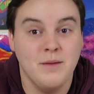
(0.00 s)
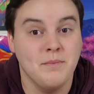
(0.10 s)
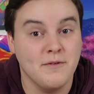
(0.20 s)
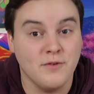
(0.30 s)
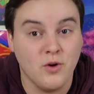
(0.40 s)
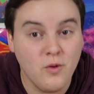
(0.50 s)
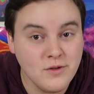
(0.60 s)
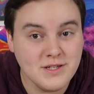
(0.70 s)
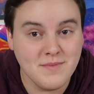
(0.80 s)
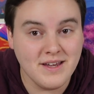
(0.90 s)
But for
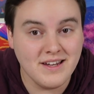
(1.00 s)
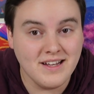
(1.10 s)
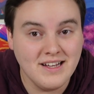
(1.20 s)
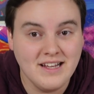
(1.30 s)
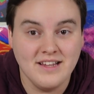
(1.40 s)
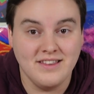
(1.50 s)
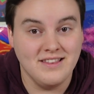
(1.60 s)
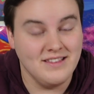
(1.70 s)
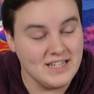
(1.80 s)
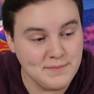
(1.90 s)
Ultimate,
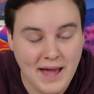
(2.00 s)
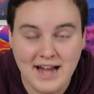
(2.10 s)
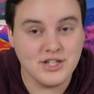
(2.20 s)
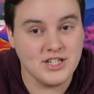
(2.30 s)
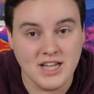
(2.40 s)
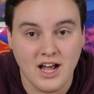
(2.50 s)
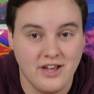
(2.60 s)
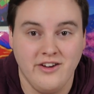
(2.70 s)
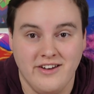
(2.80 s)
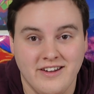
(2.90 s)
this patch is not
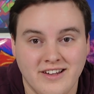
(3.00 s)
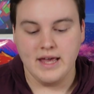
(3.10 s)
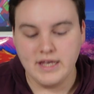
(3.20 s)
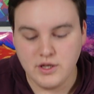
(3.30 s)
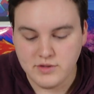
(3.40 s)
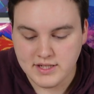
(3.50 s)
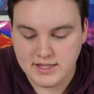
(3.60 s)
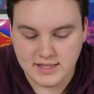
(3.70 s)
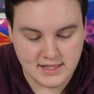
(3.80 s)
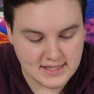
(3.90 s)
good. It
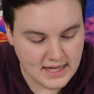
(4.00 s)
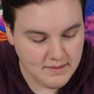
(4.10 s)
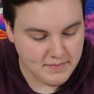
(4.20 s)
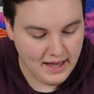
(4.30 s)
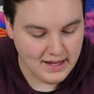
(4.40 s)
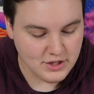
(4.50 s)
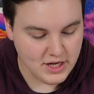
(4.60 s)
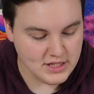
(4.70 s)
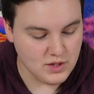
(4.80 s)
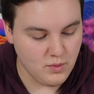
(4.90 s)
uses the same patch
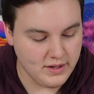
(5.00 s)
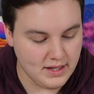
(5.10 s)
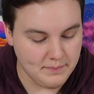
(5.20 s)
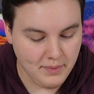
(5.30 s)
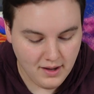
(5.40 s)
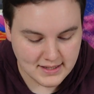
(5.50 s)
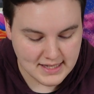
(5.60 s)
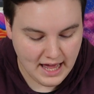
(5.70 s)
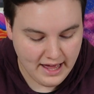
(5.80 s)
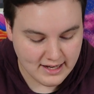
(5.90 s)
as the one that the box
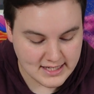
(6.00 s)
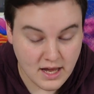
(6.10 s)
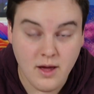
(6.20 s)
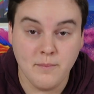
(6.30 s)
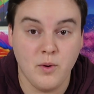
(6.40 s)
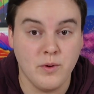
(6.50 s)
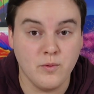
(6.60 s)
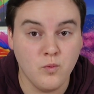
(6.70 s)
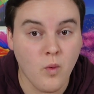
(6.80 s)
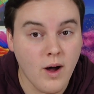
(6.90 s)
has, but with
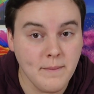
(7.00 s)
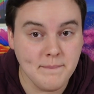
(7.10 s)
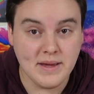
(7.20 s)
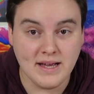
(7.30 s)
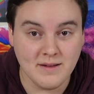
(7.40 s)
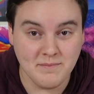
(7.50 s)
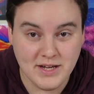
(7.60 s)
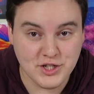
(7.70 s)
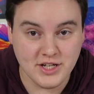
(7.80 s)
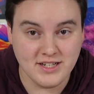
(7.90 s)
one big
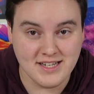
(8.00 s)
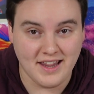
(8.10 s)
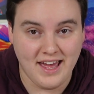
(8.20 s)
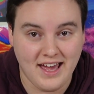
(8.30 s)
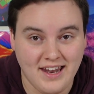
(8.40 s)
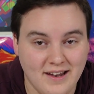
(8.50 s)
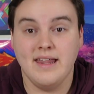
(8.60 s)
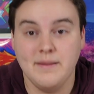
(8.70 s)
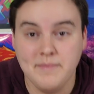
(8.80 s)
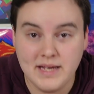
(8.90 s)
admission to that,
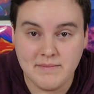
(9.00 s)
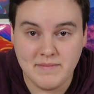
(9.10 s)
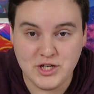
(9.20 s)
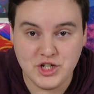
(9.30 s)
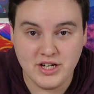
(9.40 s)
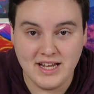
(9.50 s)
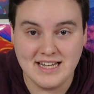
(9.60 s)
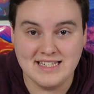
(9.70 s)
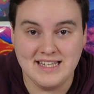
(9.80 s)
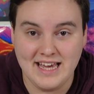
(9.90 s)
and the big admission
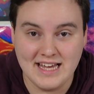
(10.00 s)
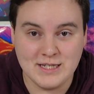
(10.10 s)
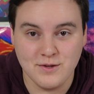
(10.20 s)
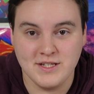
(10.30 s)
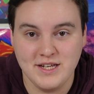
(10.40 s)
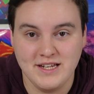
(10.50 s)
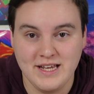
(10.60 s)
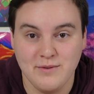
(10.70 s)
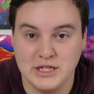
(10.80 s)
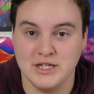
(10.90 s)
is the
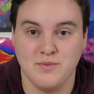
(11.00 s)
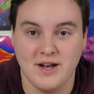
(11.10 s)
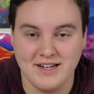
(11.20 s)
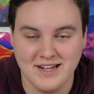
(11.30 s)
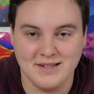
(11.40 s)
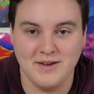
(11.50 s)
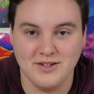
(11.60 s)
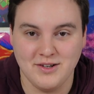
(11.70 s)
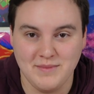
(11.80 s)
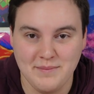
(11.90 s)
SOCD, which is what I talked about
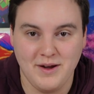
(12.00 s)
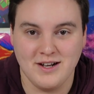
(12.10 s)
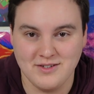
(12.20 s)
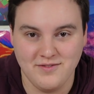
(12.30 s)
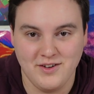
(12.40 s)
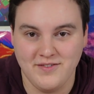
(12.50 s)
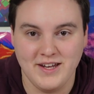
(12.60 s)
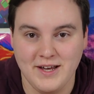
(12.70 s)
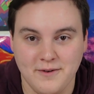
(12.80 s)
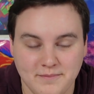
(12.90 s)
during my box review
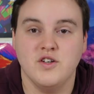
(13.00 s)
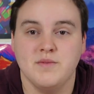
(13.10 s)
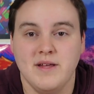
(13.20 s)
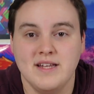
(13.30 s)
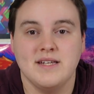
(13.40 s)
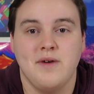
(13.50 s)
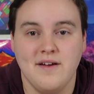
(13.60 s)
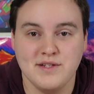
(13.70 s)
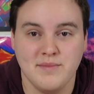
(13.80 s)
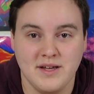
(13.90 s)
video. To explain this, I will
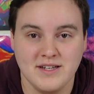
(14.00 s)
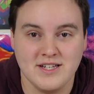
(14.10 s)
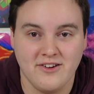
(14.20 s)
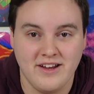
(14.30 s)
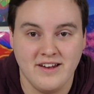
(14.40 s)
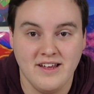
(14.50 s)
have something on screen.